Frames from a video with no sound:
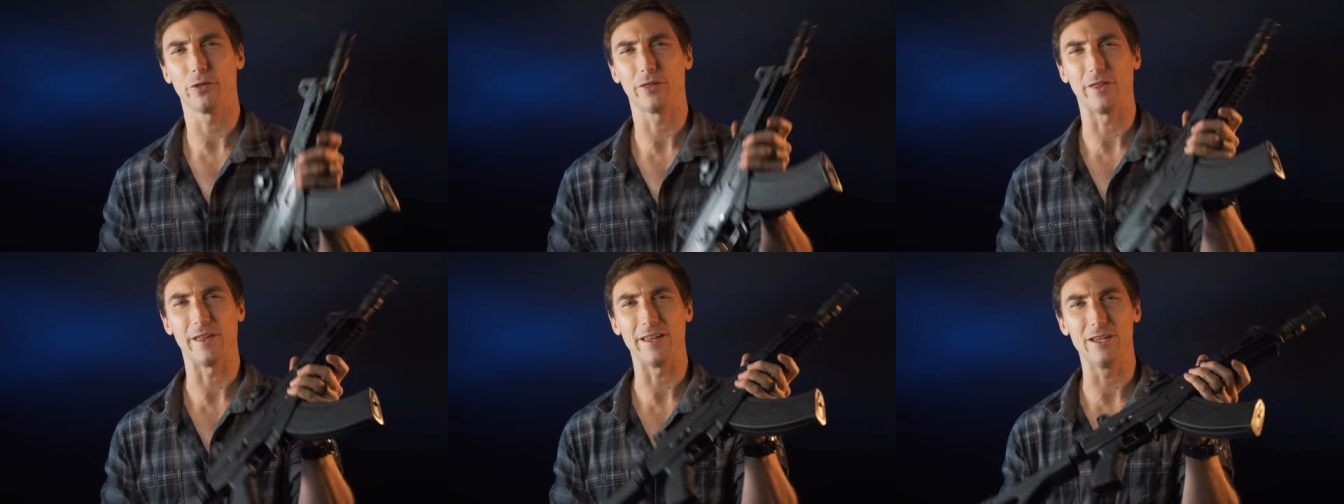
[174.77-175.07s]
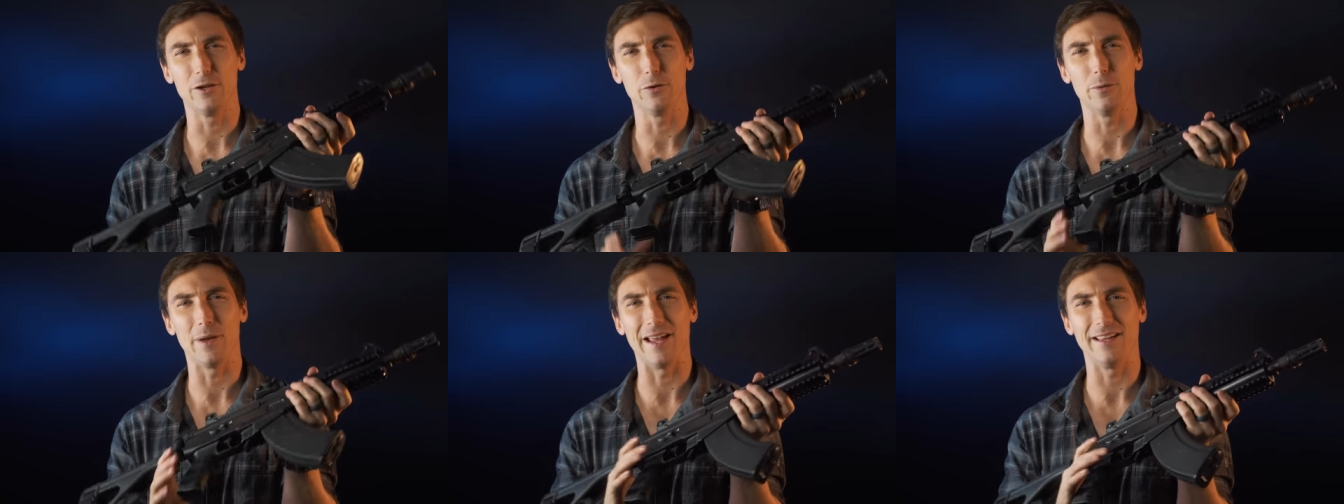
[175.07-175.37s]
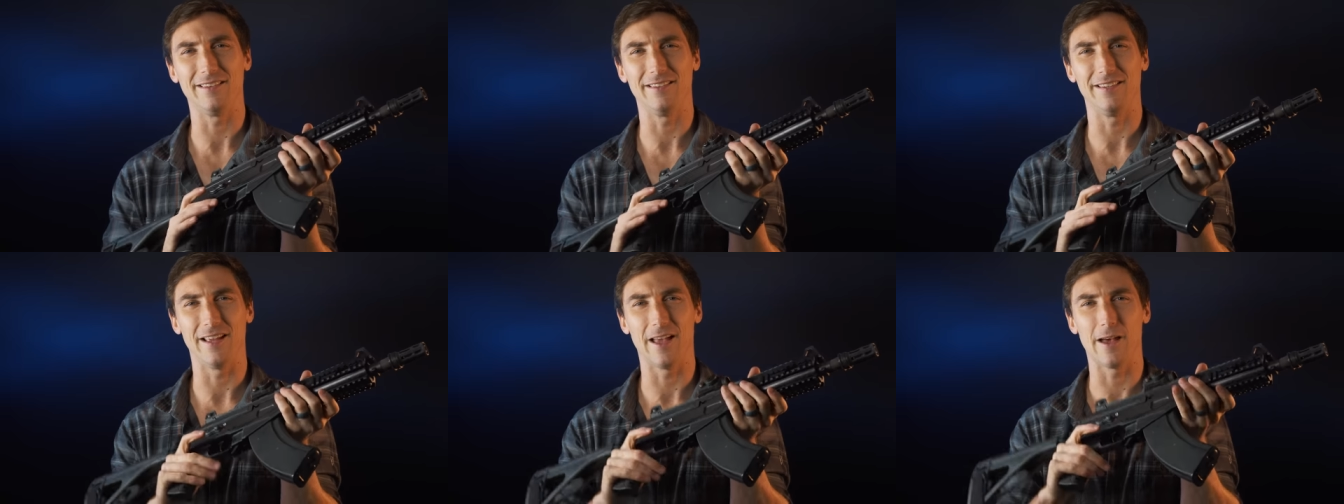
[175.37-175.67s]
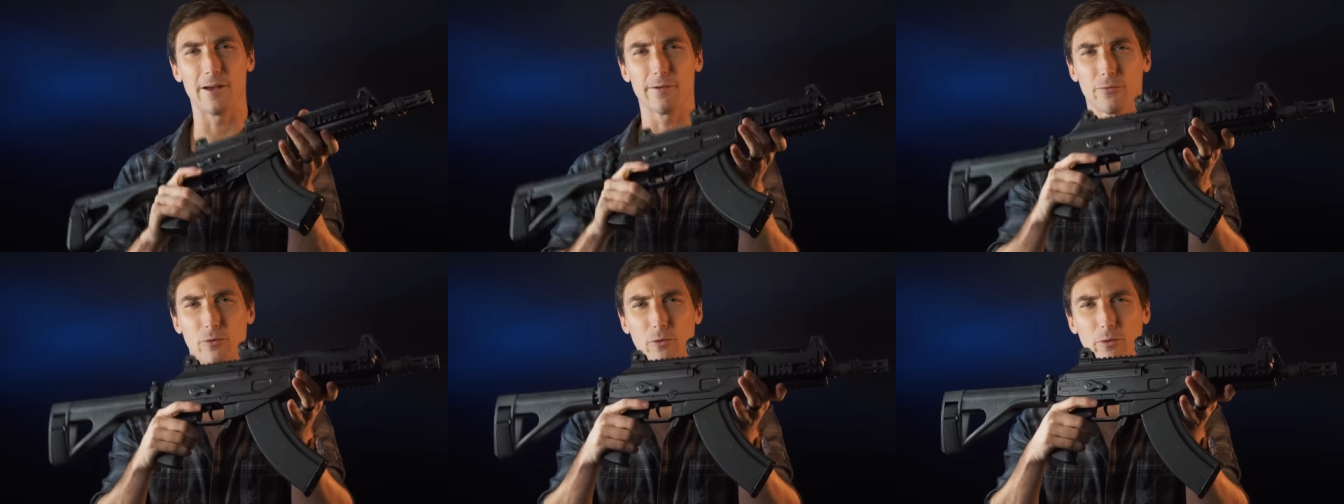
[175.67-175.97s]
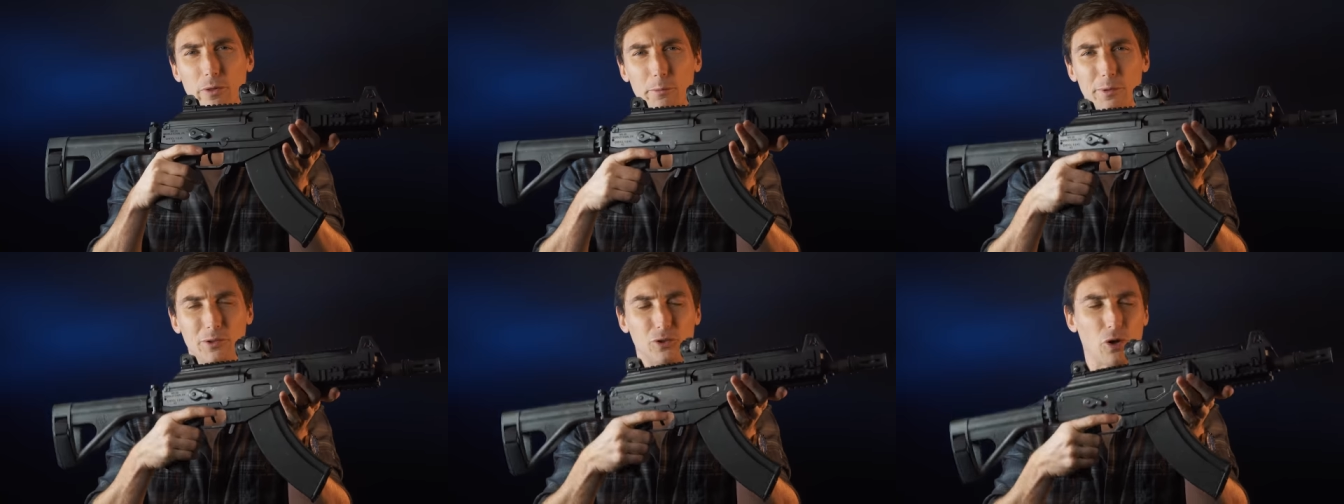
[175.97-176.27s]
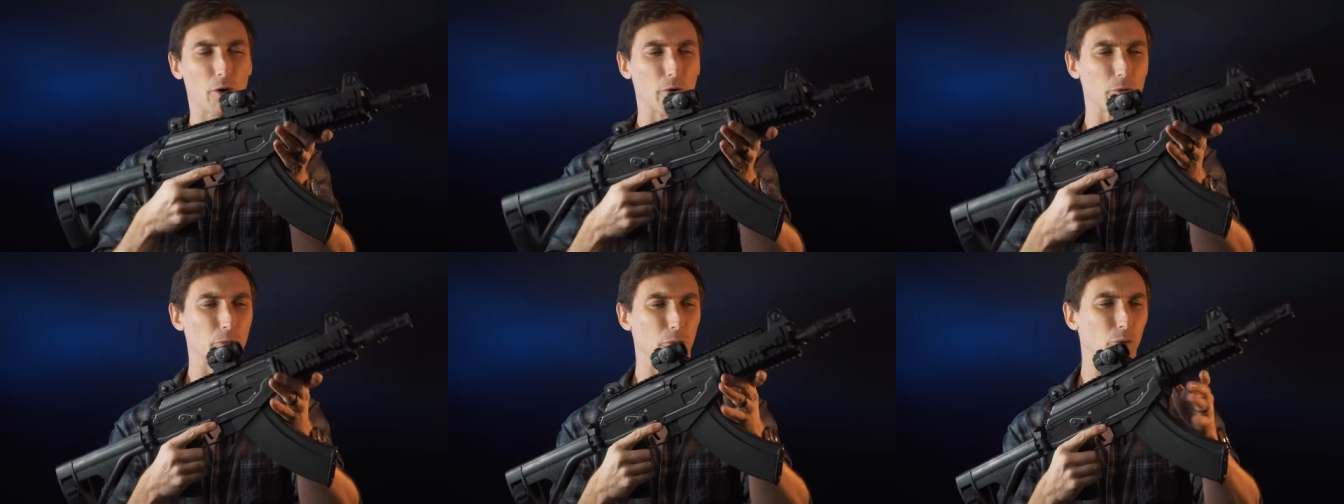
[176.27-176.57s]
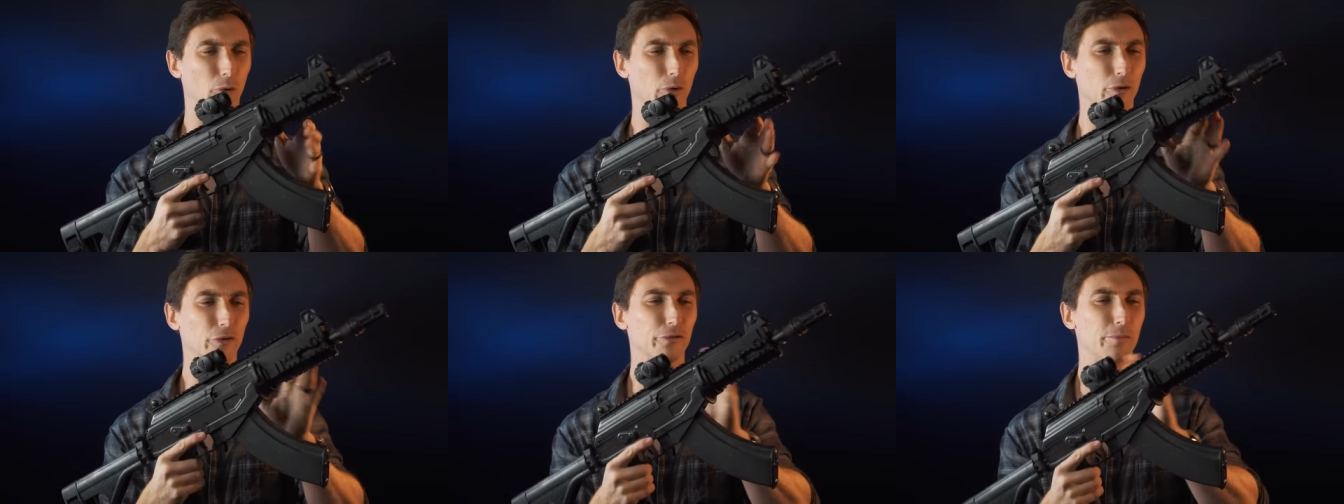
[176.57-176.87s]
Thank you, ATF, for the retarded
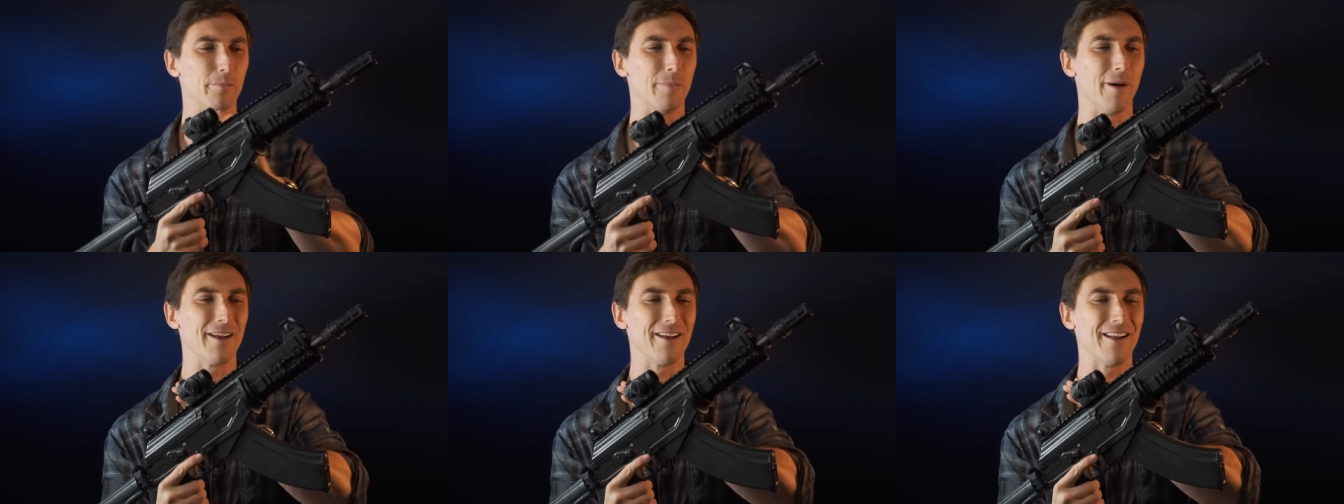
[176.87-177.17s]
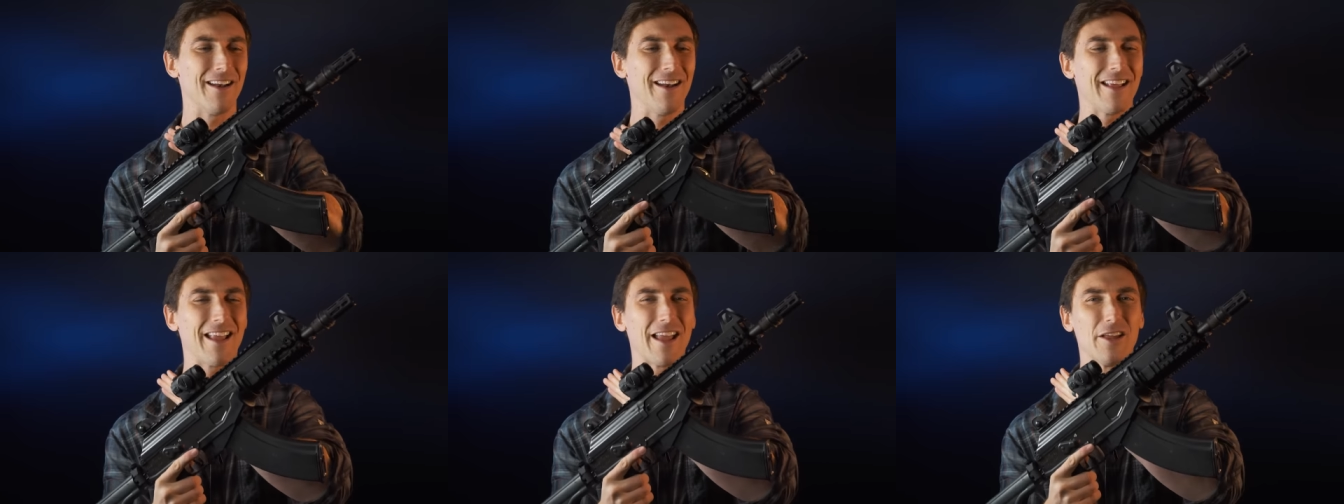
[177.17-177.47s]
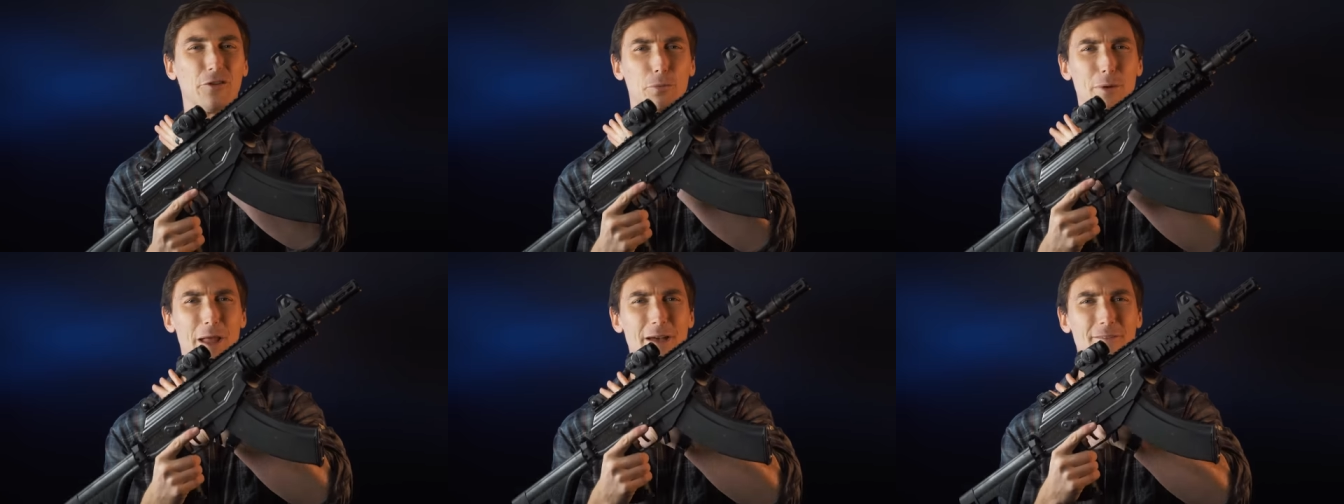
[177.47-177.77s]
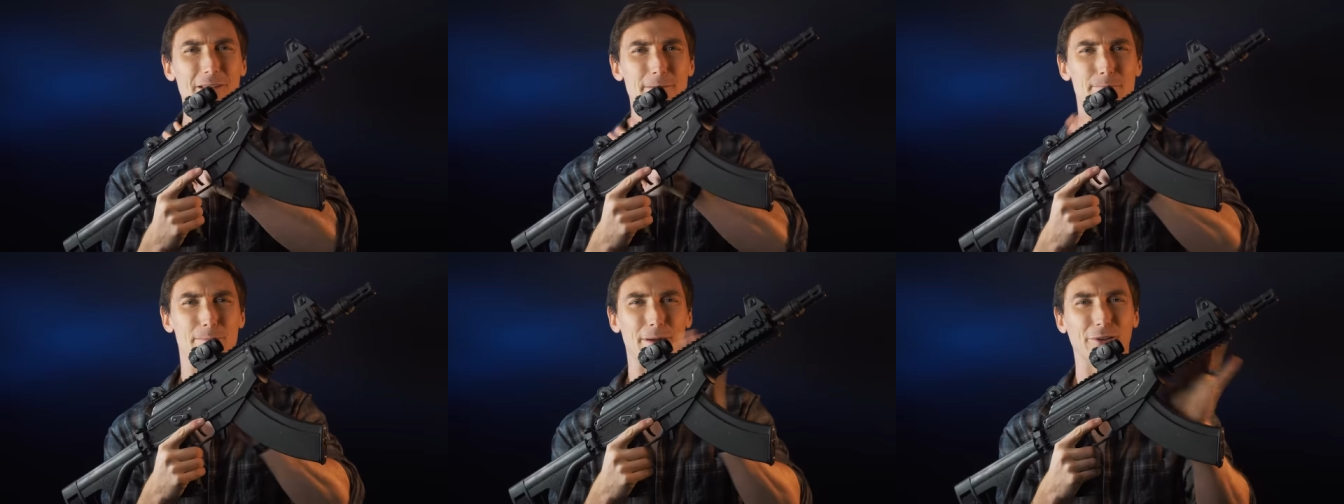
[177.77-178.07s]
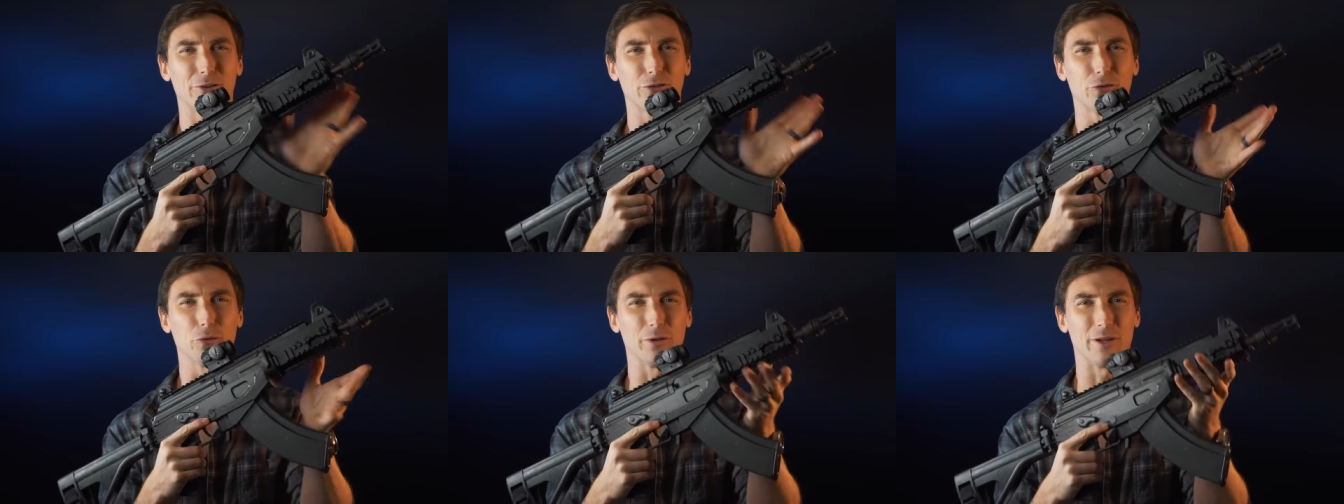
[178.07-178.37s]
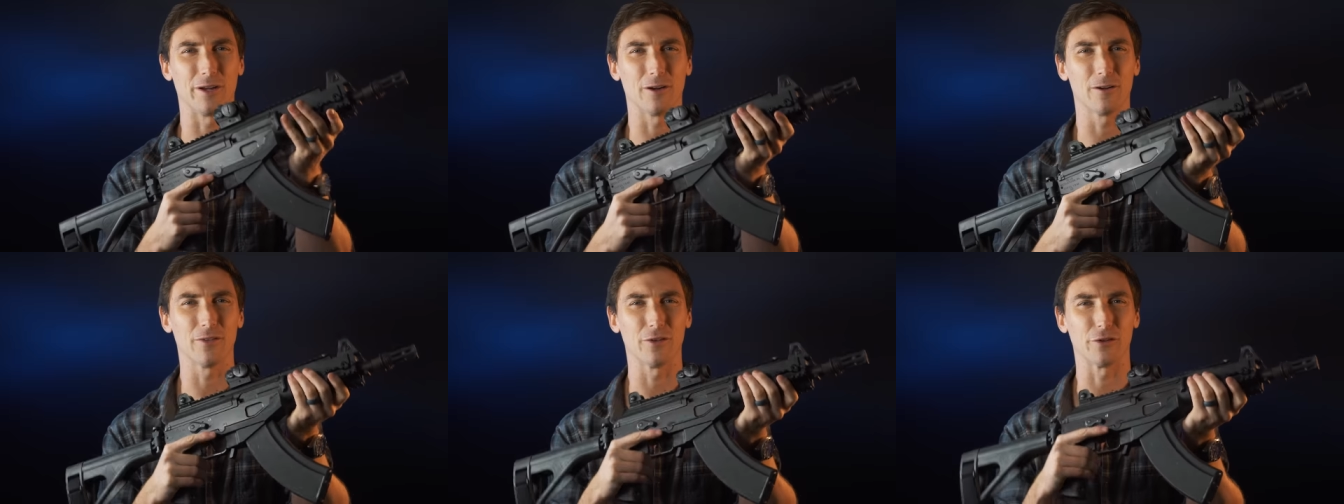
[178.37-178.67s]
rules. But in any case, we have a pistol here.